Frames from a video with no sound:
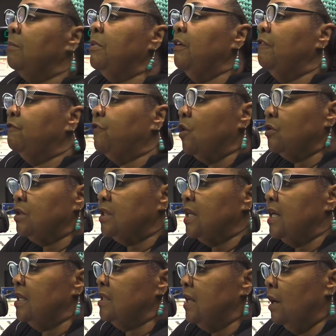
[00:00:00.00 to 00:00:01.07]
of the first
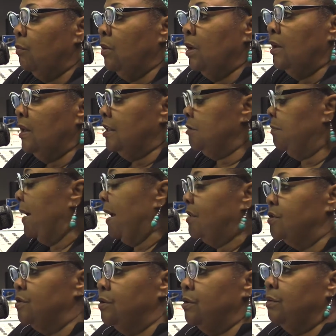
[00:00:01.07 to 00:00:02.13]
things that we'll expect
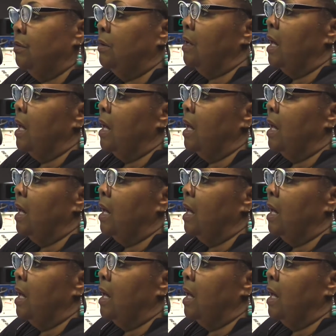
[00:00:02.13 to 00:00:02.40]
to do